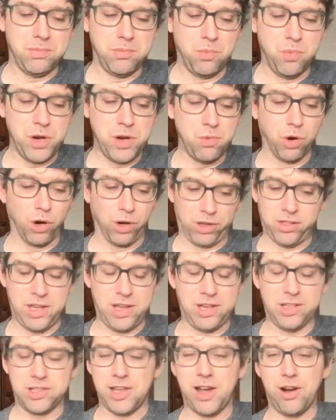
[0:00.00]
we work
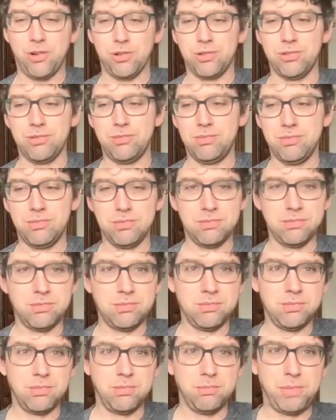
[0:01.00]
things out
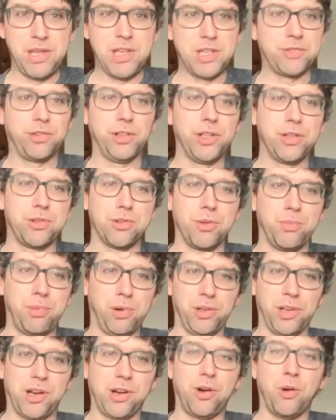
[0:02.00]
peacefully through the
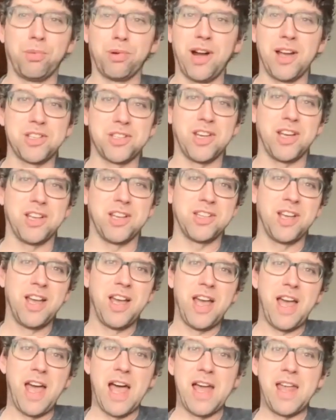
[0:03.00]
political process.
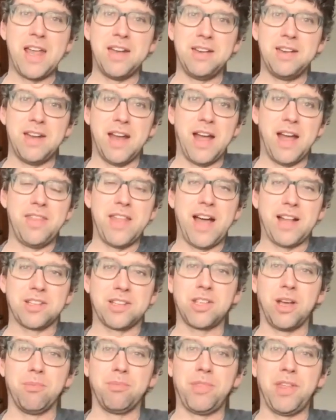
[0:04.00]
And that's
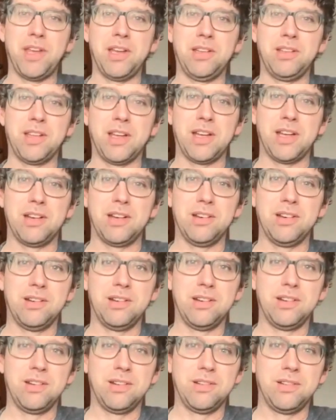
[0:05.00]
something that,
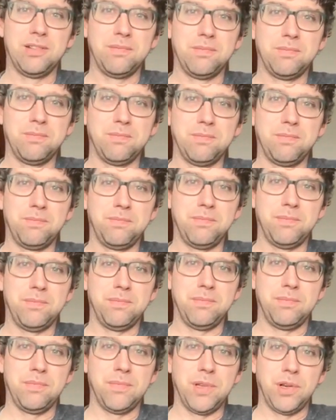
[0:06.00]

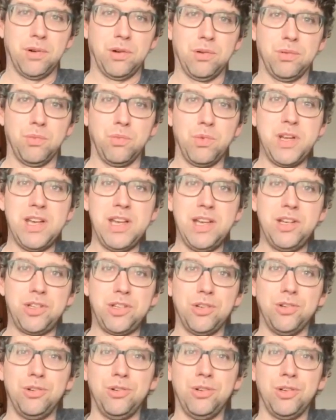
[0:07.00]
you know, we need
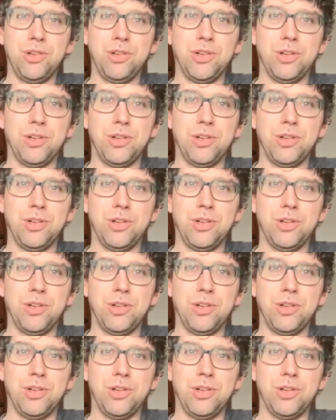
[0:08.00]
to